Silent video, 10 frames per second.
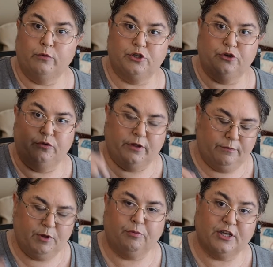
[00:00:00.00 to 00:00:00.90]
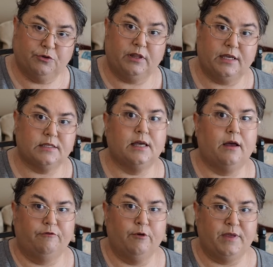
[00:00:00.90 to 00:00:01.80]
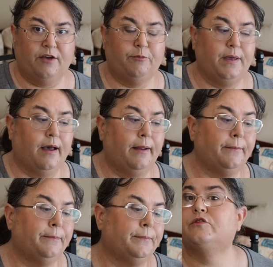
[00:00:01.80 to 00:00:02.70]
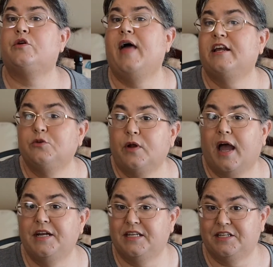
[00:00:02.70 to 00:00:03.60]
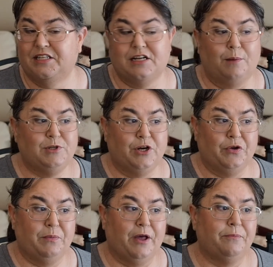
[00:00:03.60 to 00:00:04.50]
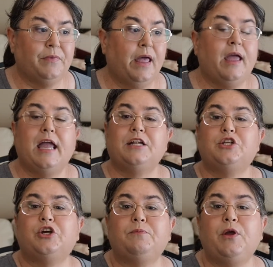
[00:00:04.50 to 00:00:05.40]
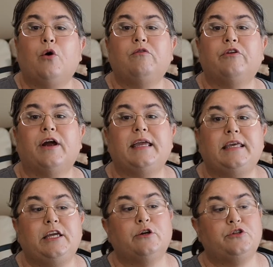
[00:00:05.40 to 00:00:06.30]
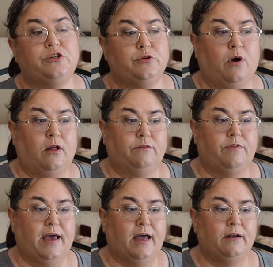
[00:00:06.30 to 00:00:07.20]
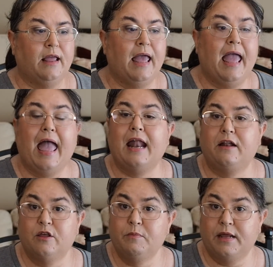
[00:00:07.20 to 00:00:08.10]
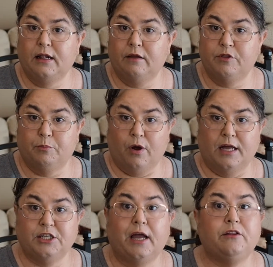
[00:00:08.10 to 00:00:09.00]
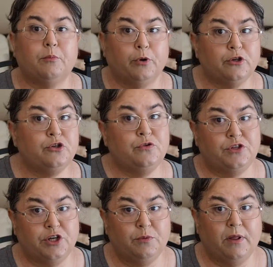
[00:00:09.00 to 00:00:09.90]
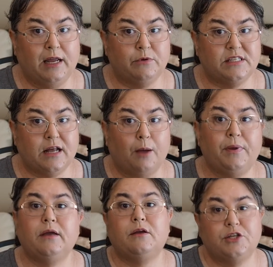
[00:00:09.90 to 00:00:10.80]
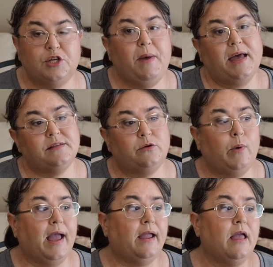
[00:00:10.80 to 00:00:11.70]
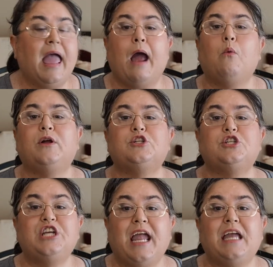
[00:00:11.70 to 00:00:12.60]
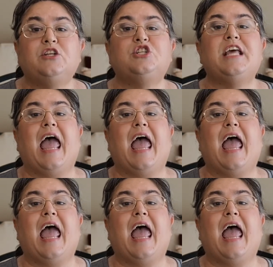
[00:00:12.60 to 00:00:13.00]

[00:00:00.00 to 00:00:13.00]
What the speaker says: to the press release from the FBI. So that is what I did to stop junk mail. It took me over a year to do all of that. And in the middle of the project, the person whose junk mail I was stopping, she passed away, which changed